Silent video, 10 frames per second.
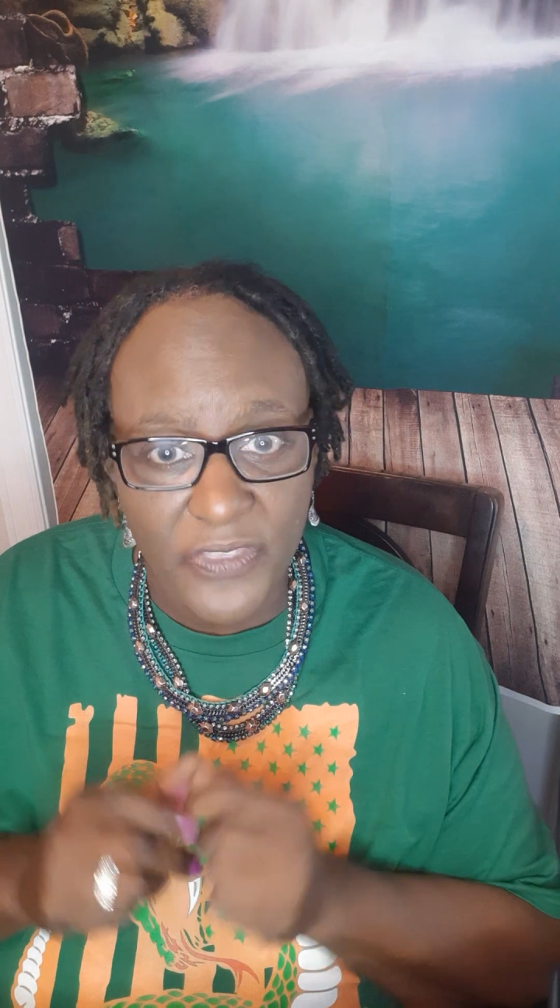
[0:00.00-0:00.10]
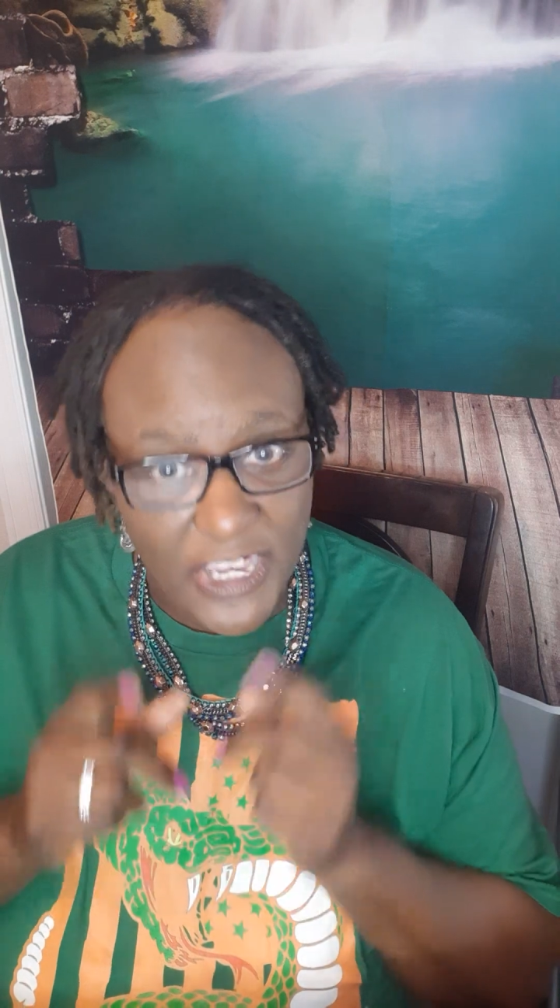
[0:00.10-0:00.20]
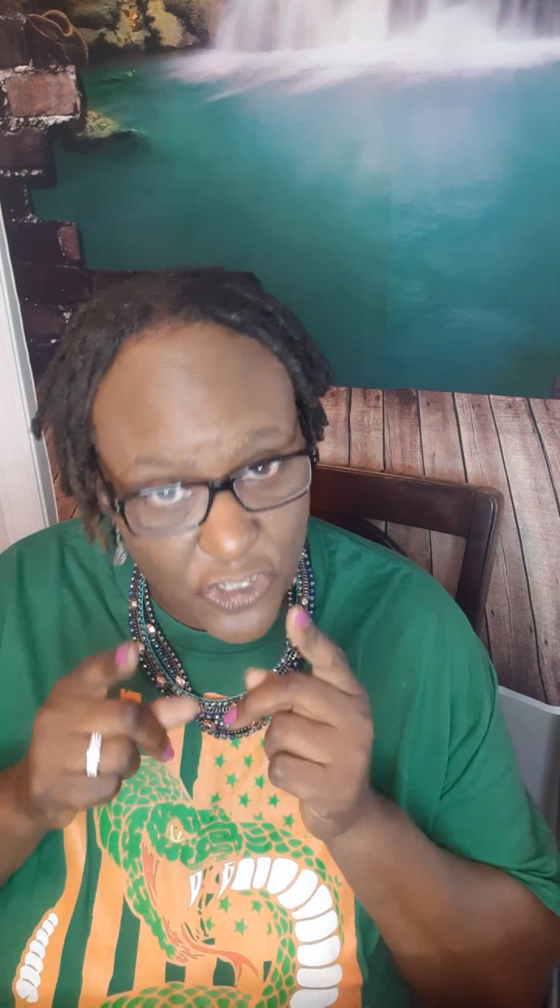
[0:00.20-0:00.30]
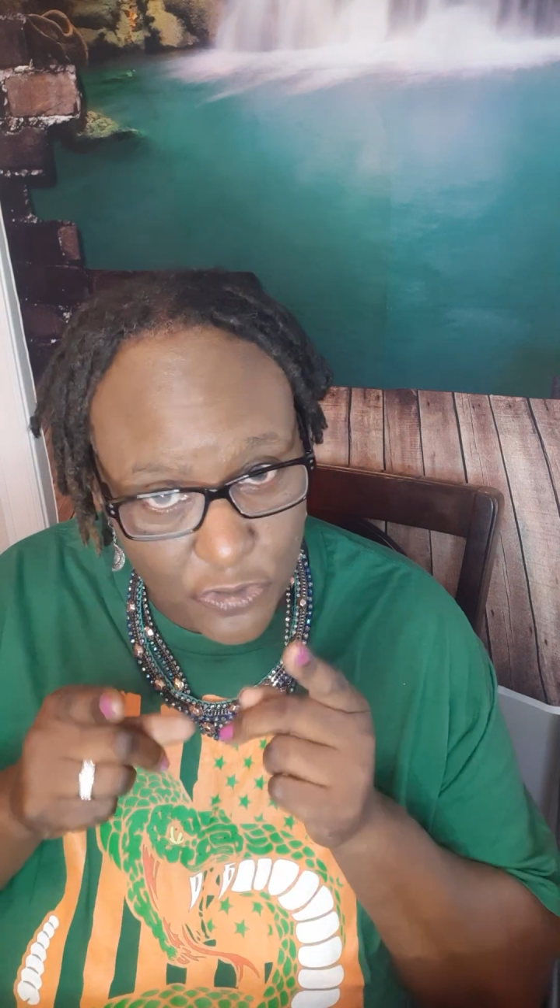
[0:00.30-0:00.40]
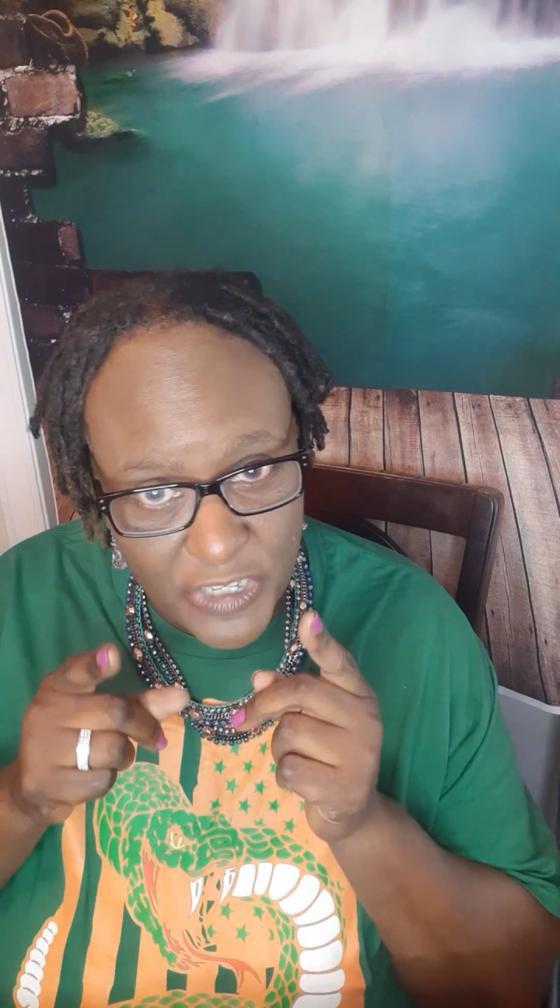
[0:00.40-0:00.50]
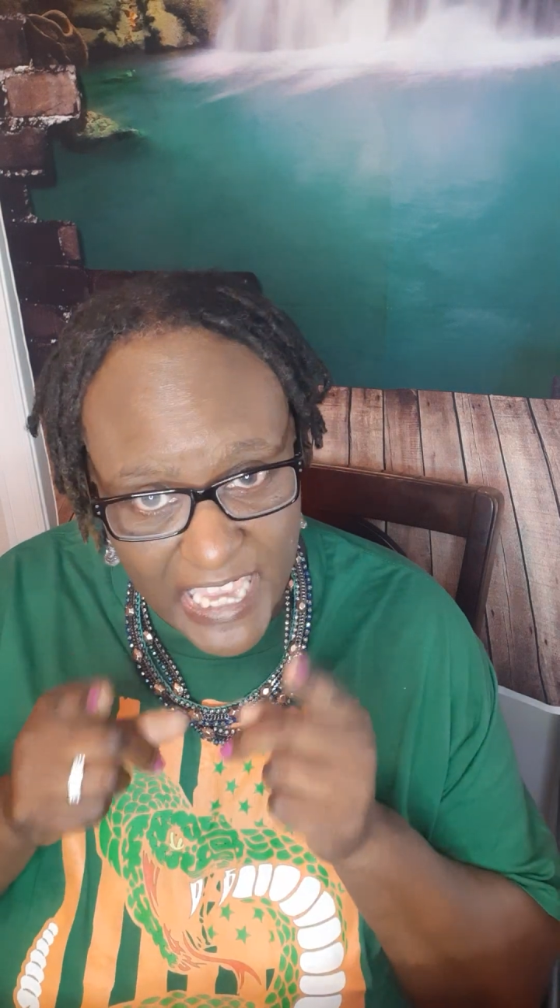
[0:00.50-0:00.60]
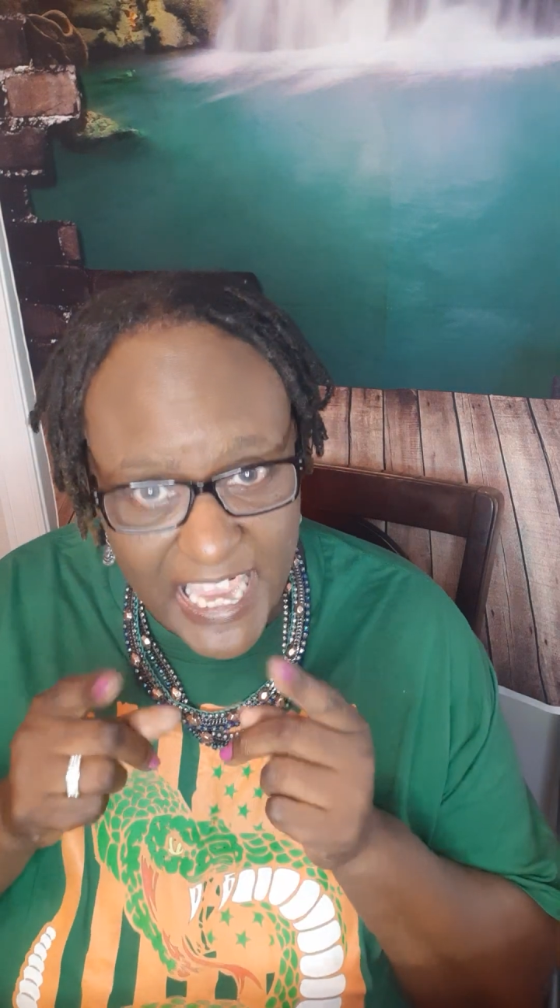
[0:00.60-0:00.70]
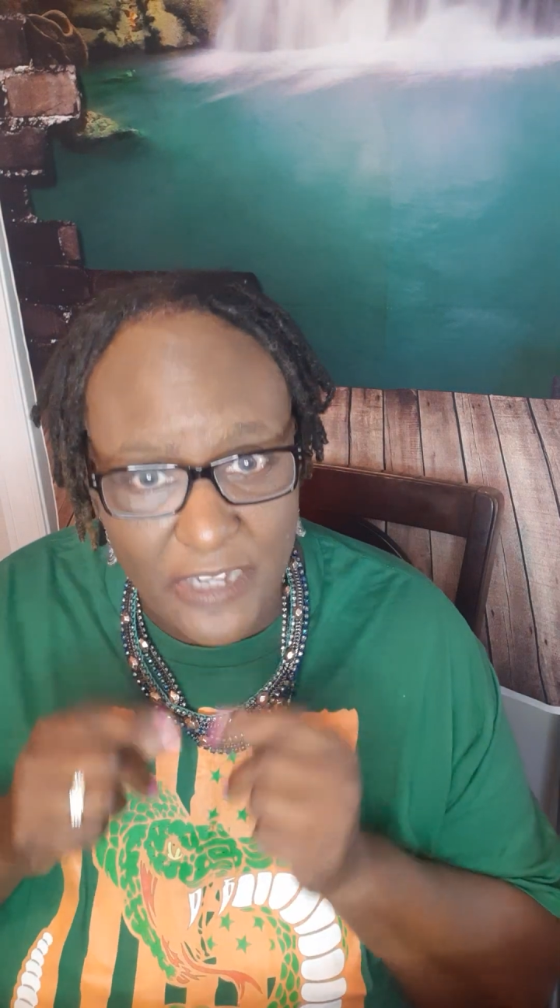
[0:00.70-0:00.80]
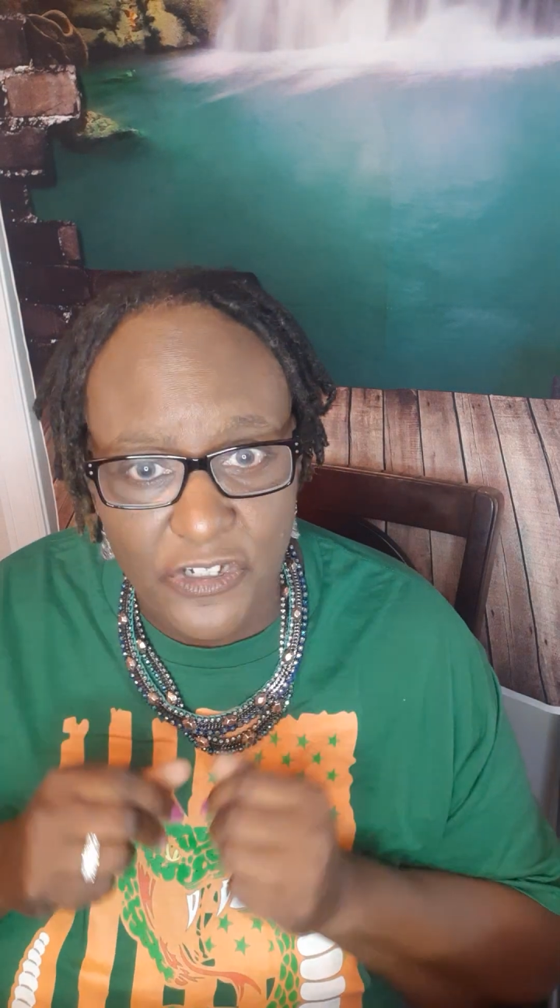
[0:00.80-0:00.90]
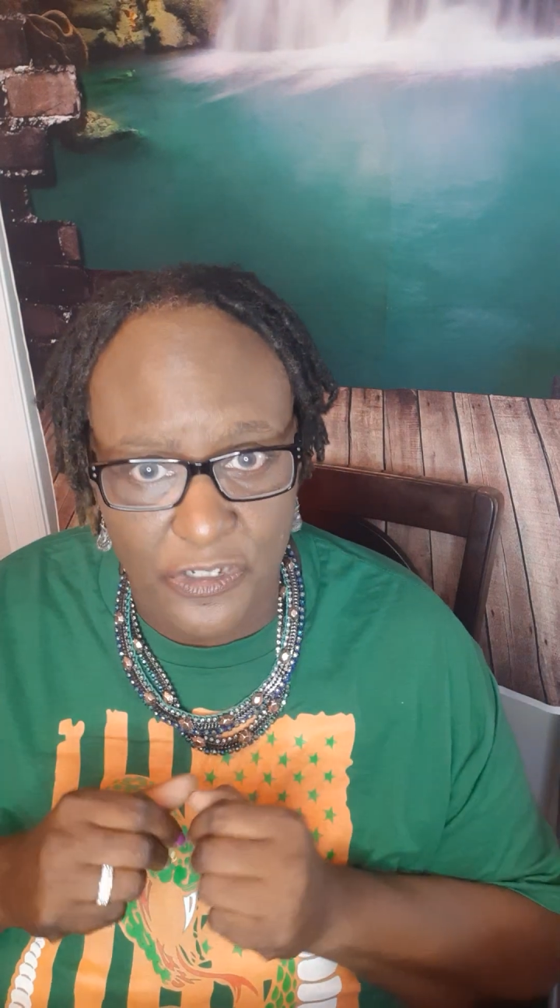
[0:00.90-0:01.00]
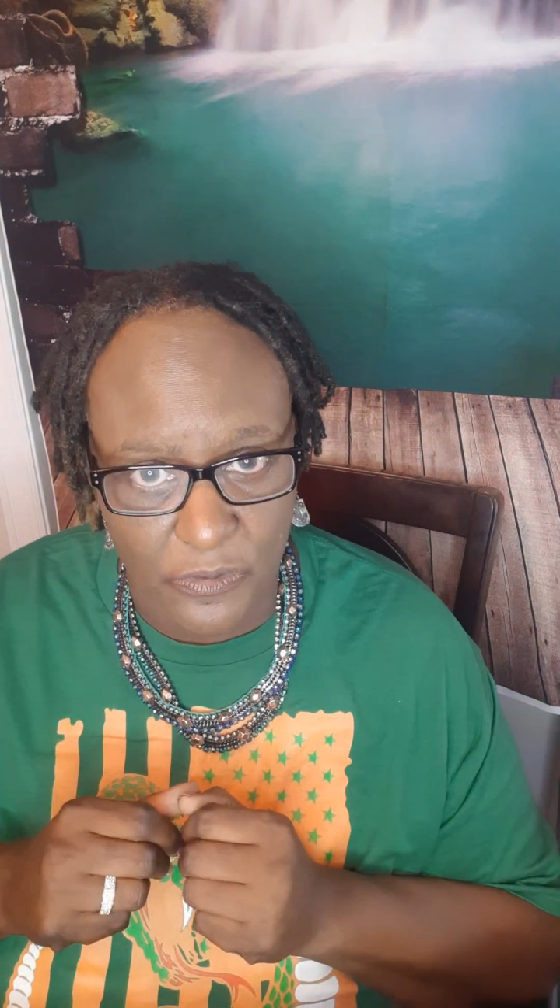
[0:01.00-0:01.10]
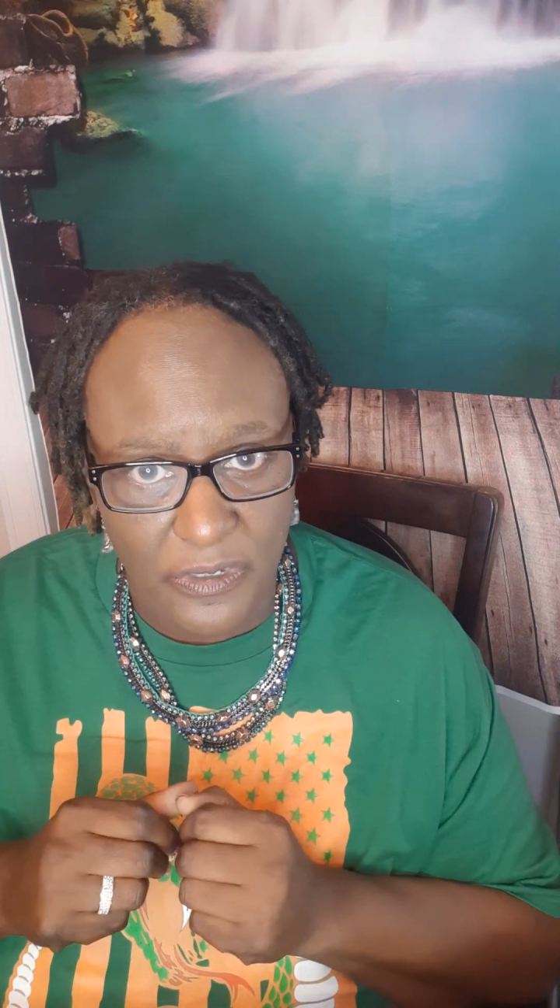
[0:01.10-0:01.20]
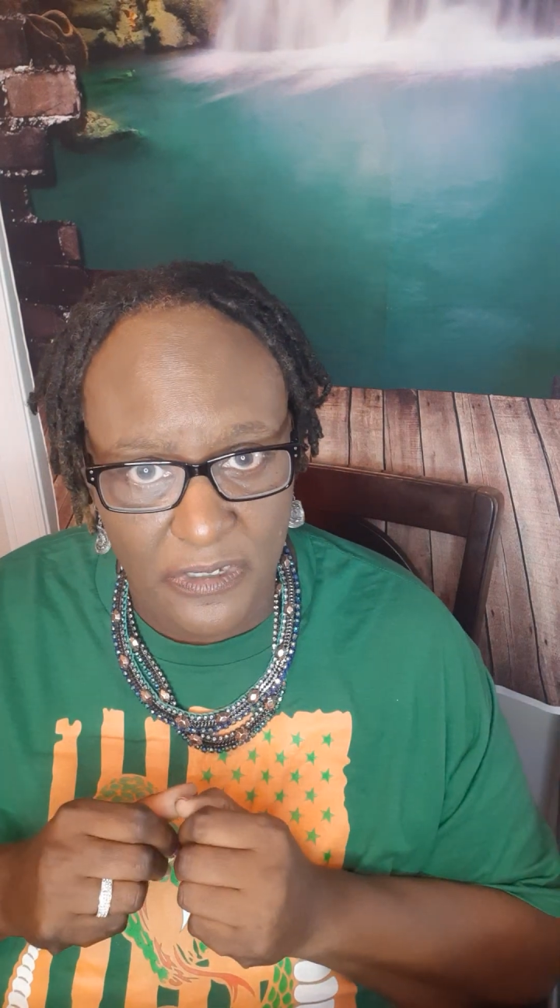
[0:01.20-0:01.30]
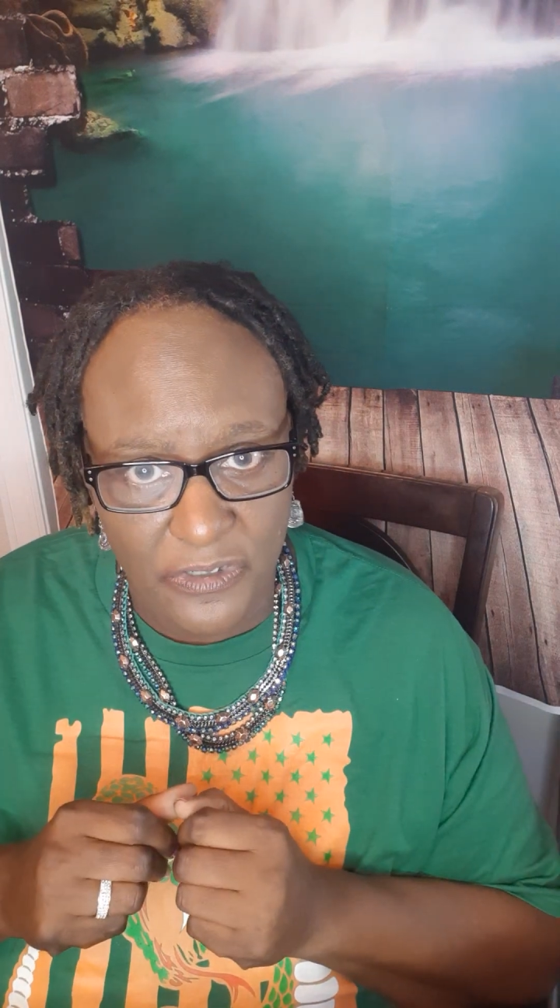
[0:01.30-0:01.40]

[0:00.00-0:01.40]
that you can't do.